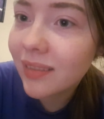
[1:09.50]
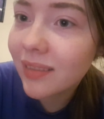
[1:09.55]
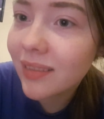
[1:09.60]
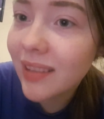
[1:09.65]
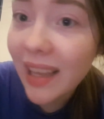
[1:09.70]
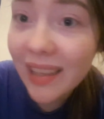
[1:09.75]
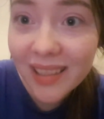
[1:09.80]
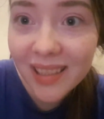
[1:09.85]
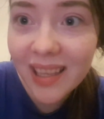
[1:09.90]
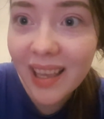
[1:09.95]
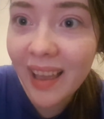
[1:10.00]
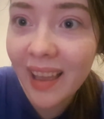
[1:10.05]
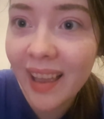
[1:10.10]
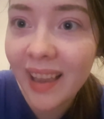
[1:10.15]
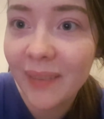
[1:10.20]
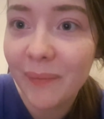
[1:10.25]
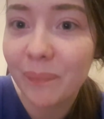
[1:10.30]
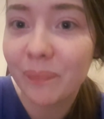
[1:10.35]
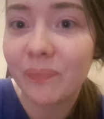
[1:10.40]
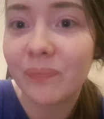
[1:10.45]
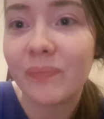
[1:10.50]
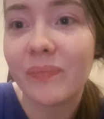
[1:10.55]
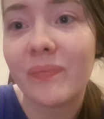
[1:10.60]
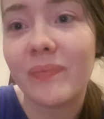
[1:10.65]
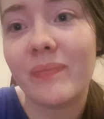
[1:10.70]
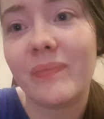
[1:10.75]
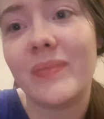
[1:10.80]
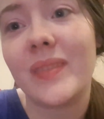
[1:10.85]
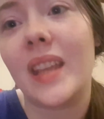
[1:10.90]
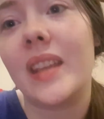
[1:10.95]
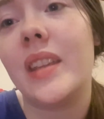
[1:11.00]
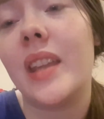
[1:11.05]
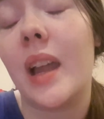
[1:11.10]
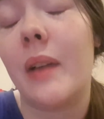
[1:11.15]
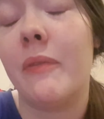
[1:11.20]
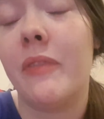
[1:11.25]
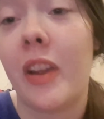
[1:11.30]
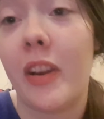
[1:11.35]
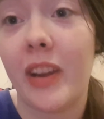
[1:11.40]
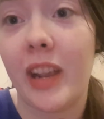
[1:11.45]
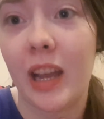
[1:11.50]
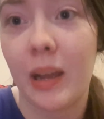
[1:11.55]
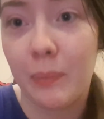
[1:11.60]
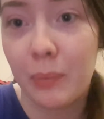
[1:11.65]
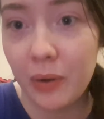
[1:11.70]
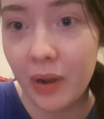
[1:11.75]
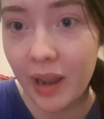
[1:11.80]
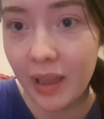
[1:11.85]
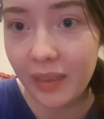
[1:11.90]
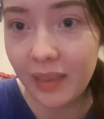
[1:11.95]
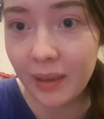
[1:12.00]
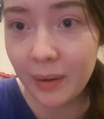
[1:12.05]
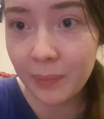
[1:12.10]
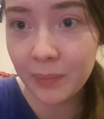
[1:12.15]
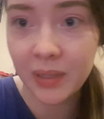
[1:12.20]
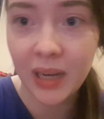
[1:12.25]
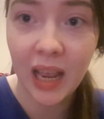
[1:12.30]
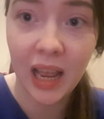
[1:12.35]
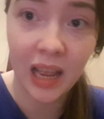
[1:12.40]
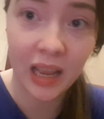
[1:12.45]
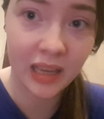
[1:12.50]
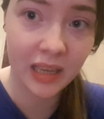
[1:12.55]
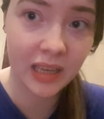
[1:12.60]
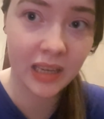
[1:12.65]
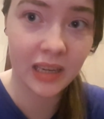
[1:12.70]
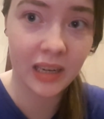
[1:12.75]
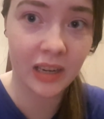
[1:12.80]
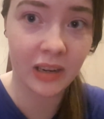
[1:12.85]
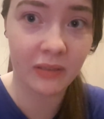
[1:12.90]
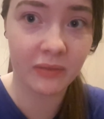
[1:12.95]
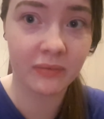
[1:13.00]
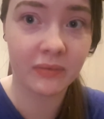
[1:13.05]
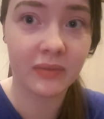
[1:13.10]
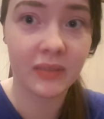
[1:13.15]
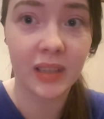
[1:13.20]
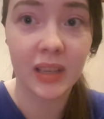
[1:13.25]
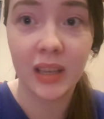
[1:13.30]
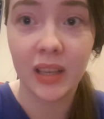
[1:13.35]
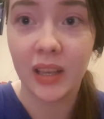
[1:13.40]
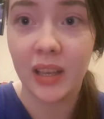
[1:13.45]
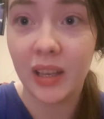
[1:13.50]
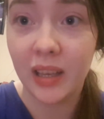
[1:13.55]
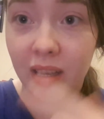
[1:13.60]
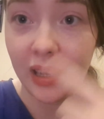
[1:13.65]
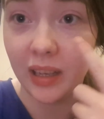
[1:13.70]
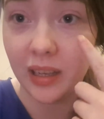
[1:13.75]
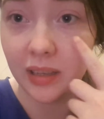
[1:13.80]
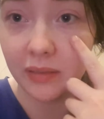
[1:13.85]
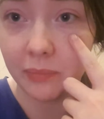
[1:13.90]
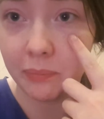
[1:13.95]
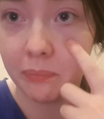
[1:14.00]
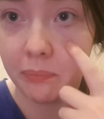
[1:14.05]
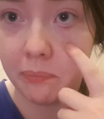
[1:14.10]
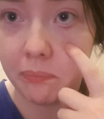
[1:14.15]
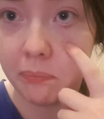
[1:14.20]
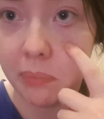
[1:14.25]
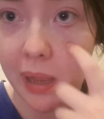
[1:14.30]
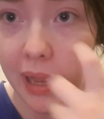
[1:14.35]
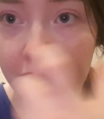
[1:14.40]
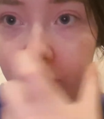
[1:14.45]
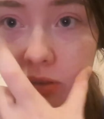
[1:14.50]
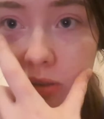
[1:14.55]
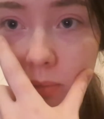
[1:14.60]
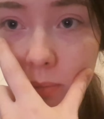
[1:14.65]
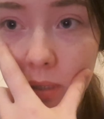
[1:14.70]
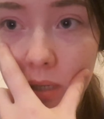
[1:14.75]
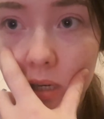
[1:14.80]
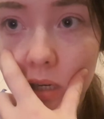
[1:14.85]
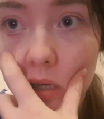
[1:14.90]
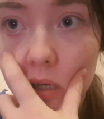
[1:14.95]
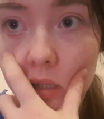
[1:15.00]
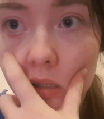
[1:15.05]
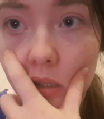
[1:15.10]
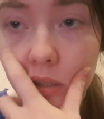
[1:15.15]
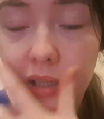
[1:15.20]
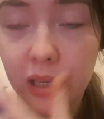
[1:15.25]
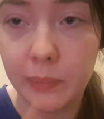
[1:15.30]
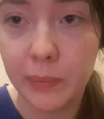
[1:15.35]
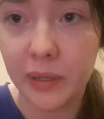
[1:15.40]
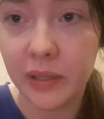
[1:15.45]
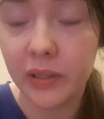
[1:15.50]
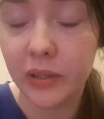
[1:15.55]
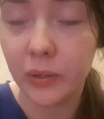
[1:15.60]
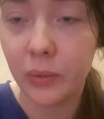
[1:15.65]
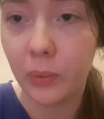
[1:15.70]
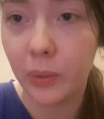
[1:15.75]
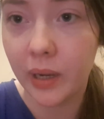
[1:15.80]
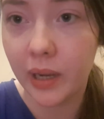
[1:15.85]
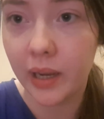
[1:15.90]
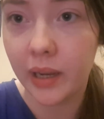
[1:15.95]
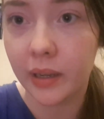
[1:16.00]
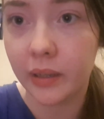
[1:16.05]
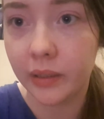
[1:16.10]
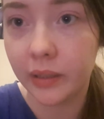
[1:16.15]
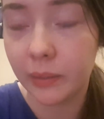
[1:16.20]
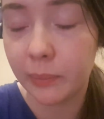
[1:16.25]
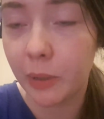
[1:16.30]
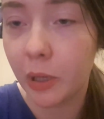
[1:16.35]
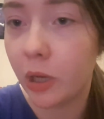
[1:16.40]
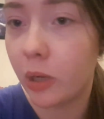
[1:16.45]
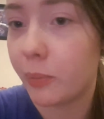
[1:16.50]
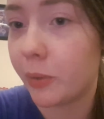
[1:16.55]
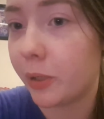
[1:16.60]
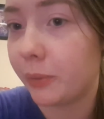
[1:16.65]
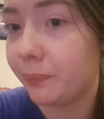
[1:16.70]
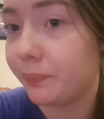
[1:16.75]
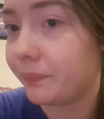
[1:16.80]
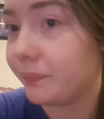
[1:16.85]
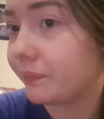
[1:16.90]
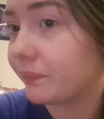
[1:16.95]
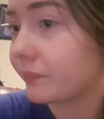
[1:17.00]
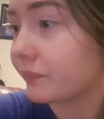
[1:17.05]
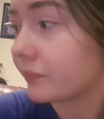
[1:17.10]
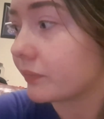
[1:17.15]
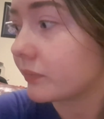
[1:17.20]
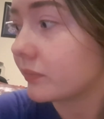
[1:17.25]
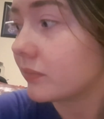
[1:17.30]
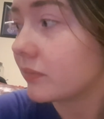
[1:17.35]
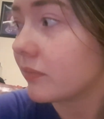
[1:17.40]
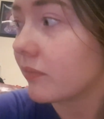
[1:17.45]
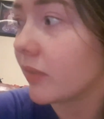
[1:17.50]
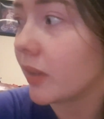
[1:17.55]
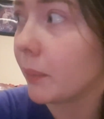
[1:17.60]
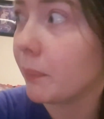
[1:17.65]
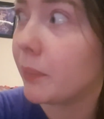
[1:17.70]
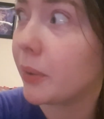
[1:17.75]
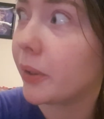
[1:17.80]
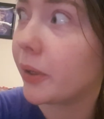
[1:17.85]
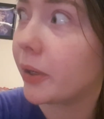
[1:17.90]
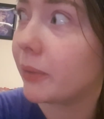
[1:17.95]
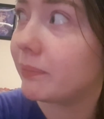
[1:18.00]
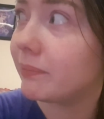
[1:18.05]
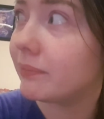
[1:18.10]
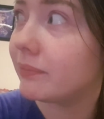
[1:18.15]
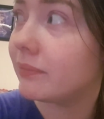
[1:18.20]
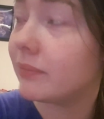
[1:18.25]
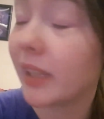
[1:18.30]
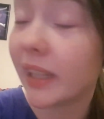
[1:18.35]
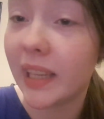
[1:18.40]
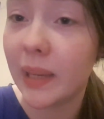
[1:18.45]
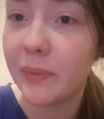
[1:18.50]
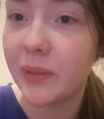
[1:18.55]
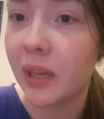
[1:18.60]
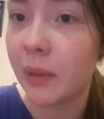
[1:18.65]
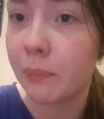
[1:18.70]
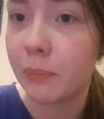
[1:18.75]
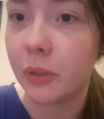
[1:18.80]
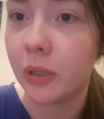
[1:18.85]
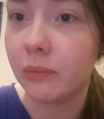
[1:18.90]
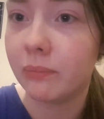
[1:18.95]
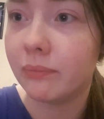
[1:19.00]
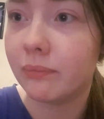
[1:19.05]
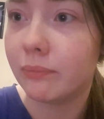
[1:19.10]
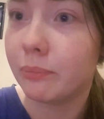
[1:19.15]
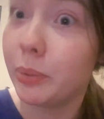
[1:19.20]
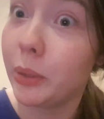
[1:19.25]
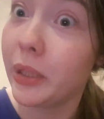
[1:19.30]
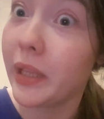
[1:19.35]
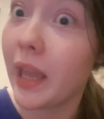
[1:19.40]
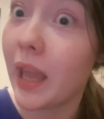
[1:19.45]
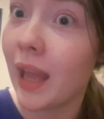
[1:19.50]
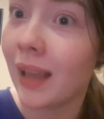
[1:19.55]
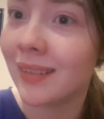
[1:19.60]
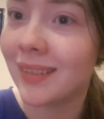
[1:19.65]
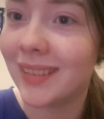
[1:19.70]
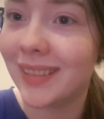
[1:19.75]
That's that. Yeah, I'm very out of breath. I'm tired. Bags under my eyes. Not sleeping too well at the moment. But, I keep saying but. But, yeah.